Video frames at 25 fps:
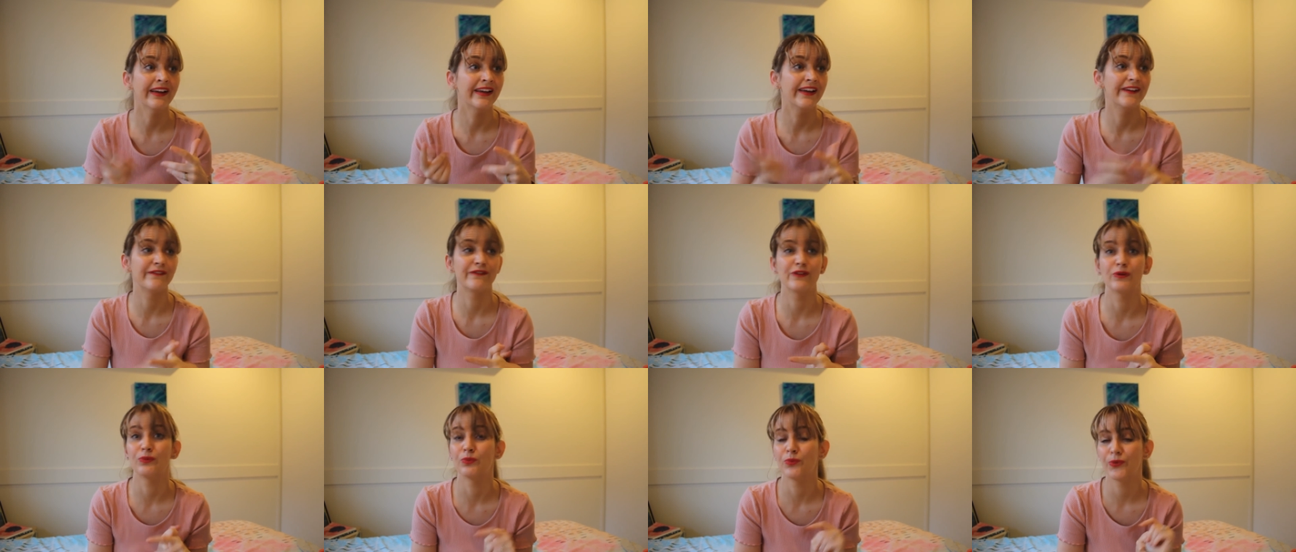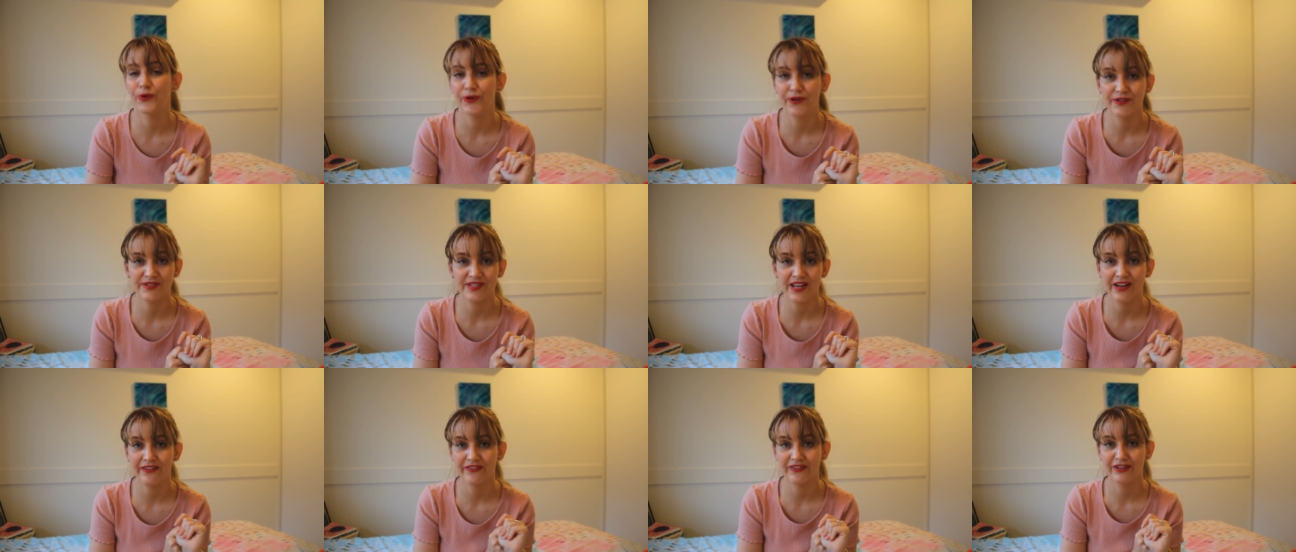If your waters
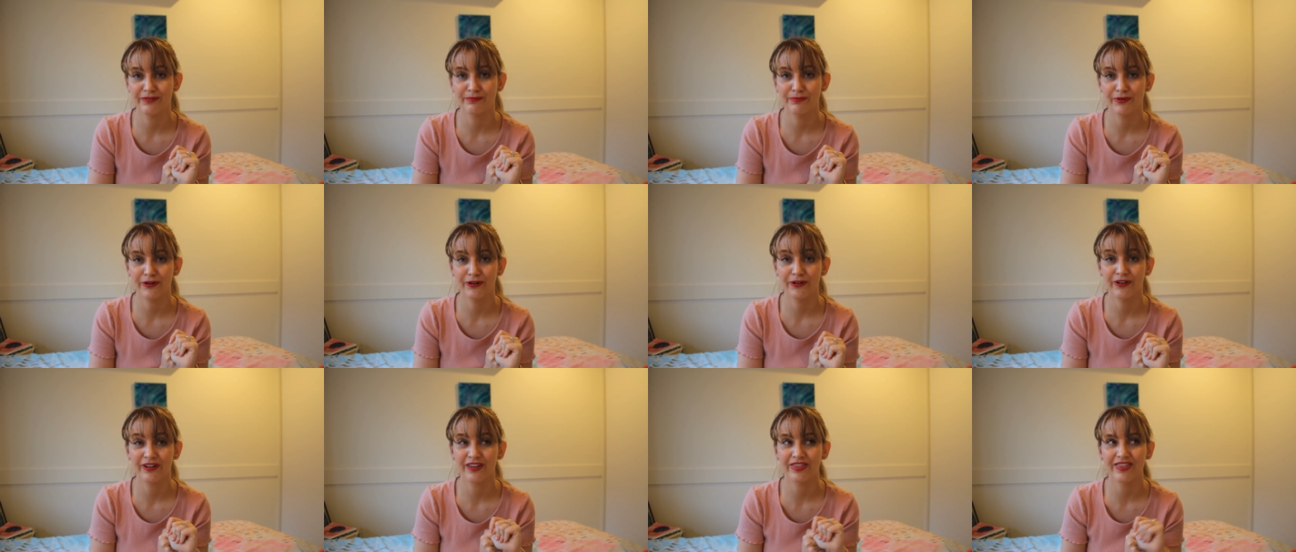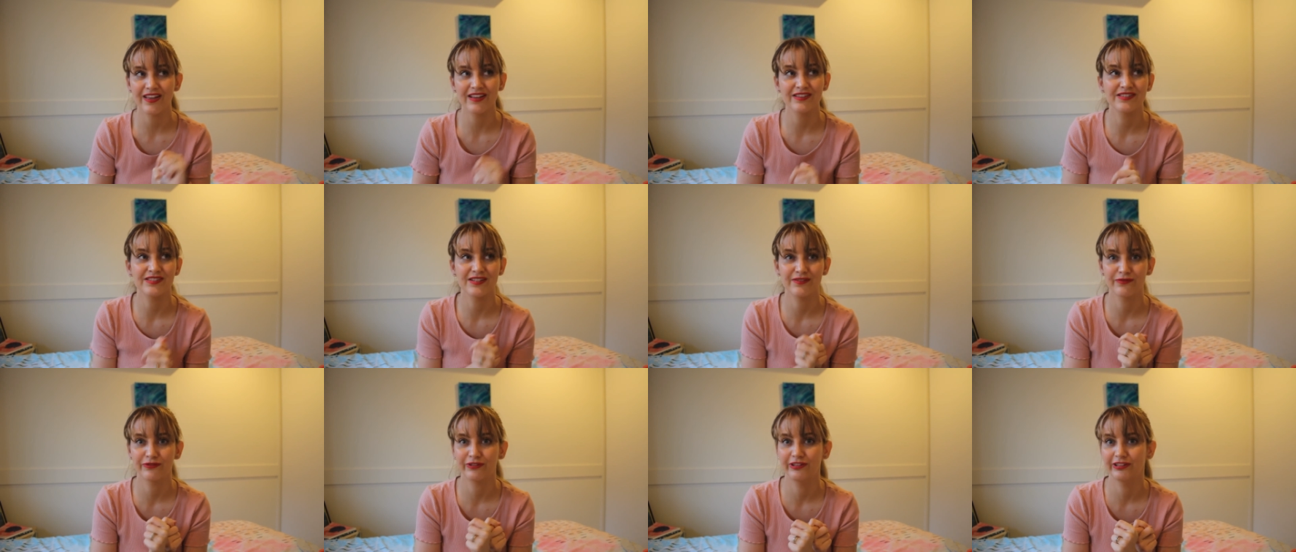haven't broke, that's
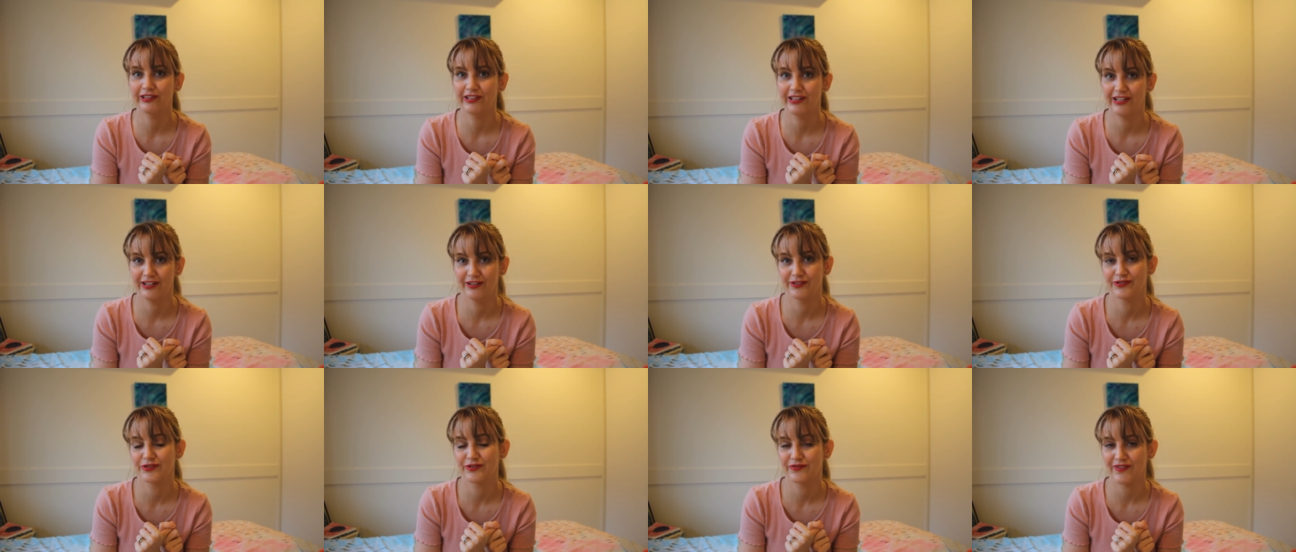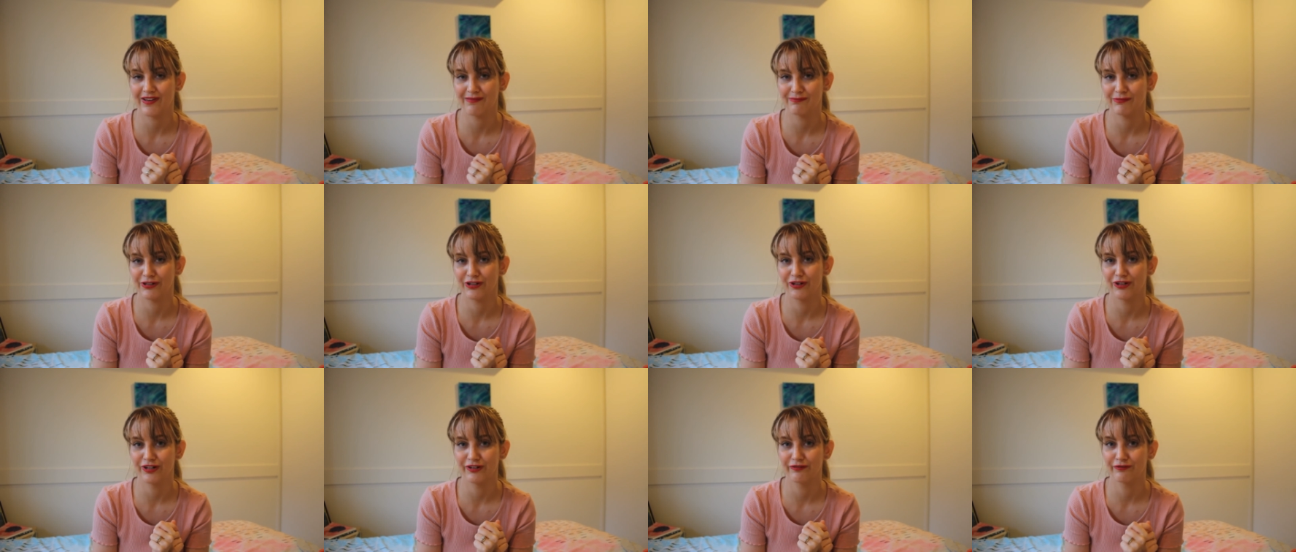several liters of
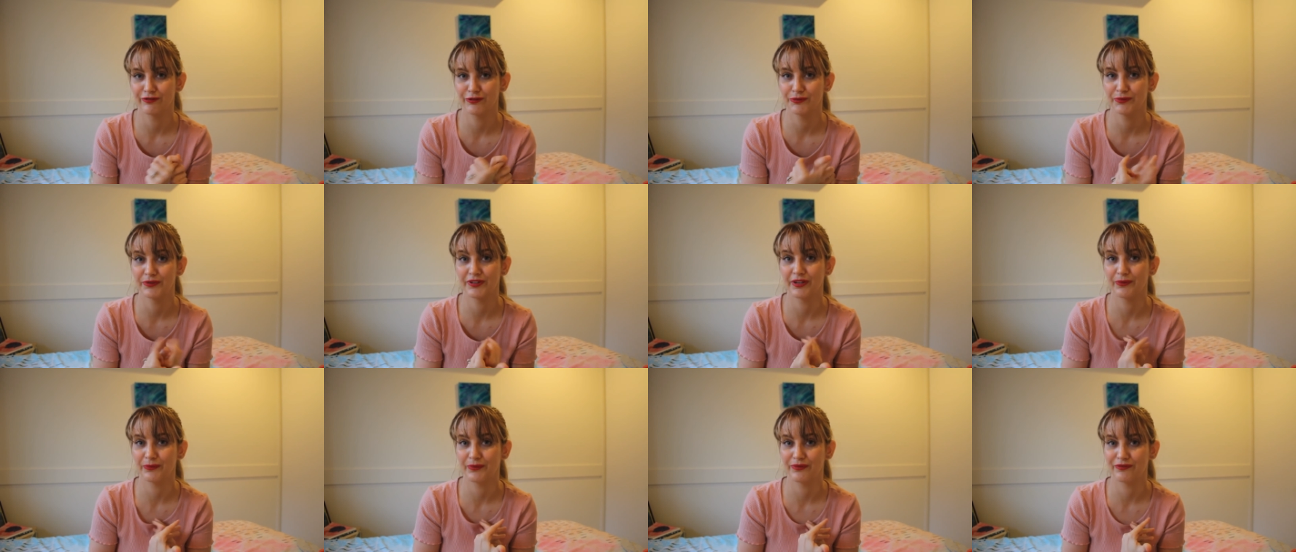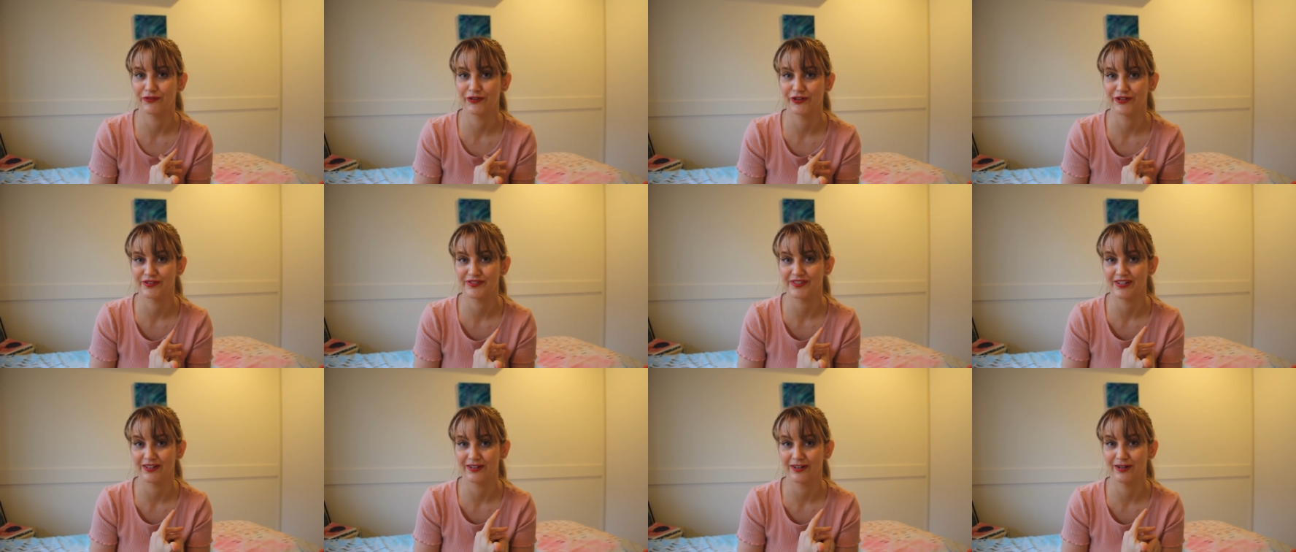amniotic fluid that we've got to
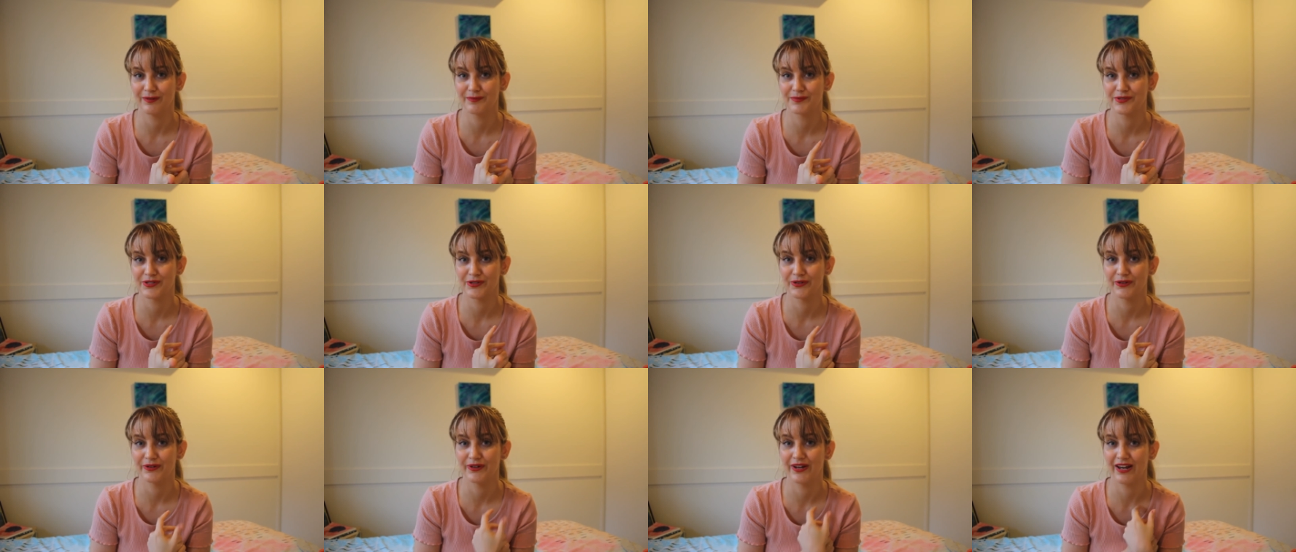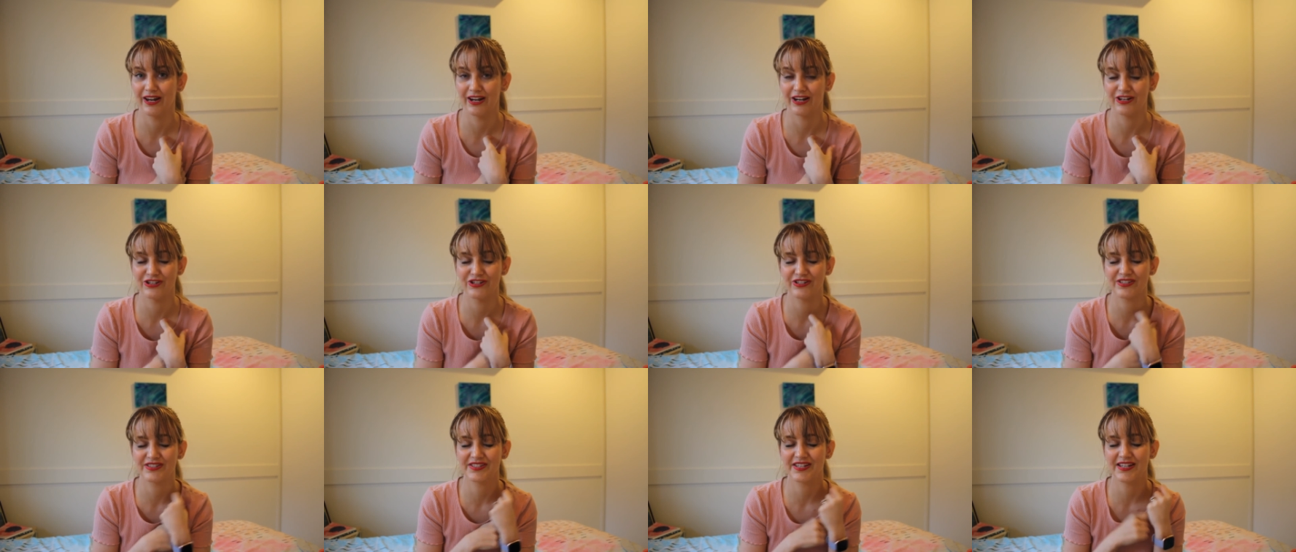suck up to, and it
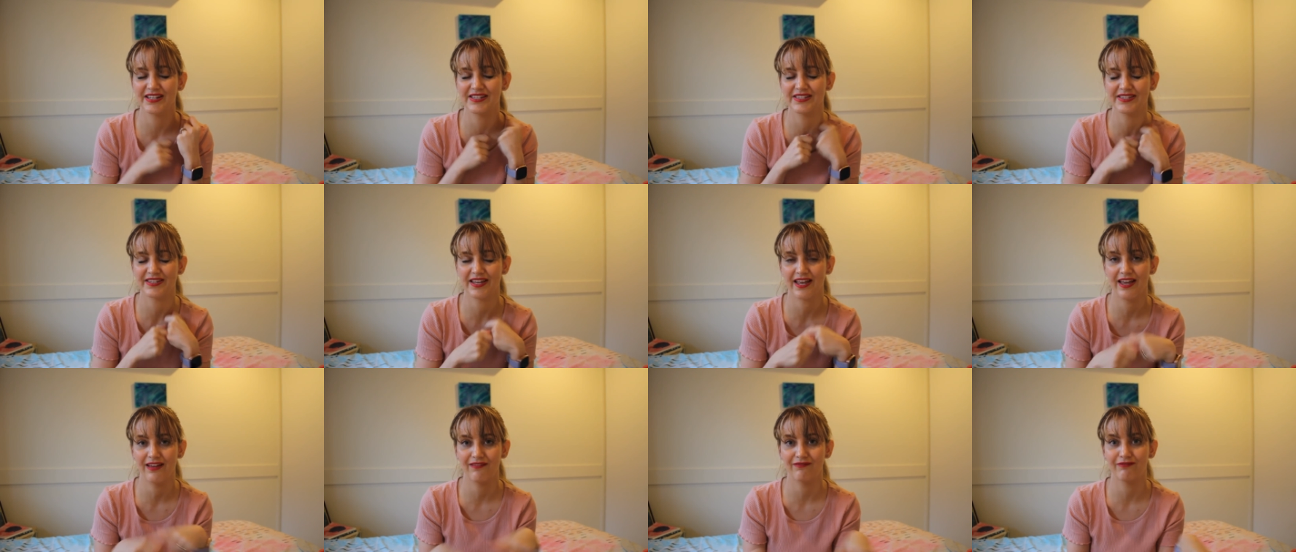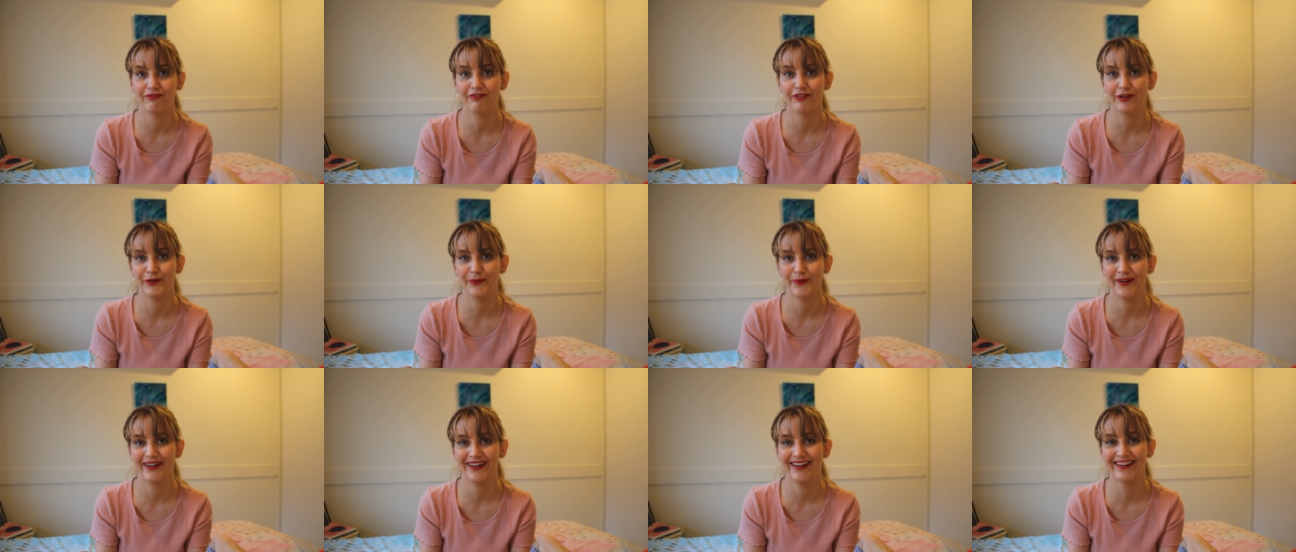just gets
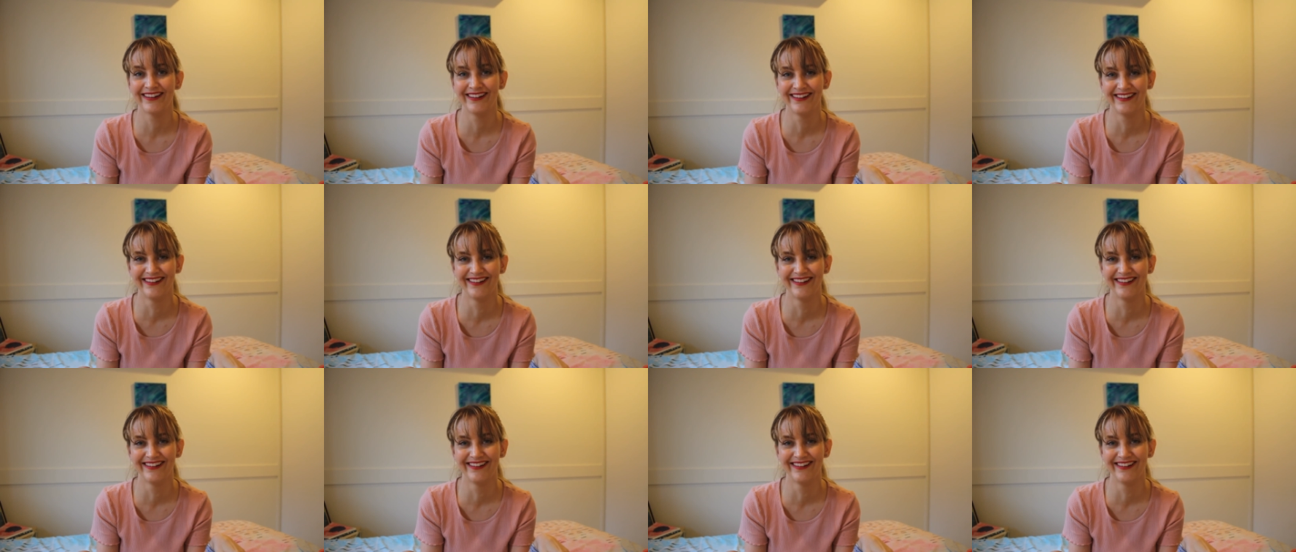everywhere.